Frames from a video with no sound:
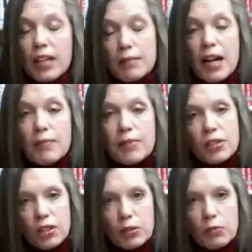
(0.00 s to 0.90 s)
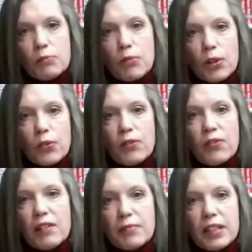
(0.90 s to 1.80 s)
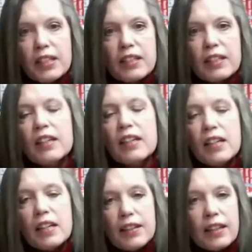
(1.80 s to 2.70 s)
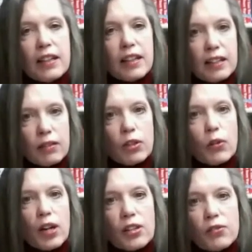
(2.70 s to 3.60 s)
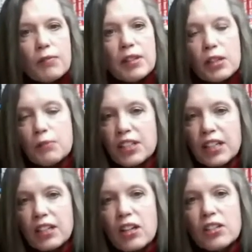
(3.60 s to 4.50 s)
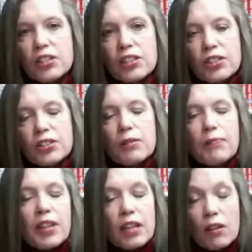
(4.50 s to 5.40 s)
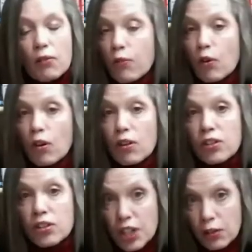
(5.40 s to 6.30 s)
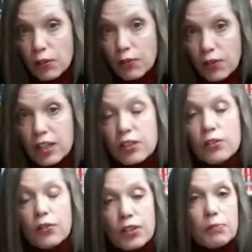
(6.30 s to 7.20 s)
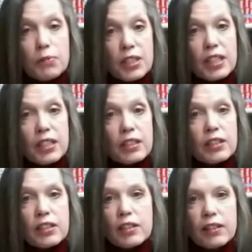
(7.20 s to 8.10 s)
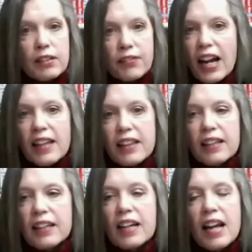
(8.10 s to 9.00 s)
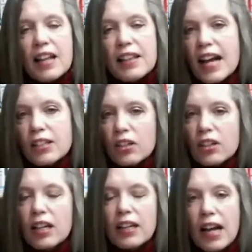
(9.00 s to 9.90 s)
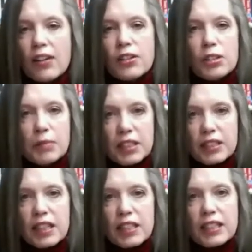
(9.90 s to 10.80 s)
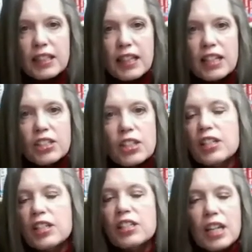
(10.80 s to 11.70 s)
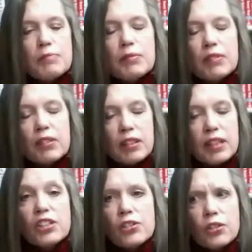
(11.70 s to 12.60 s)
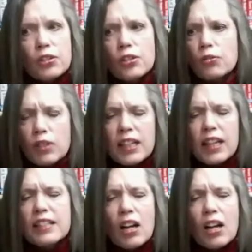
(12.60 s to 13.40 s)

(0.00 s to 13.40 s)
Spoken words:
up, there's going to be $1.35 million, the request from the Enterprise Technology System for general funds for this particular Leviathan. That's going to allow this to be discussed at the legislature, and then suddenly the legislators are going to realize,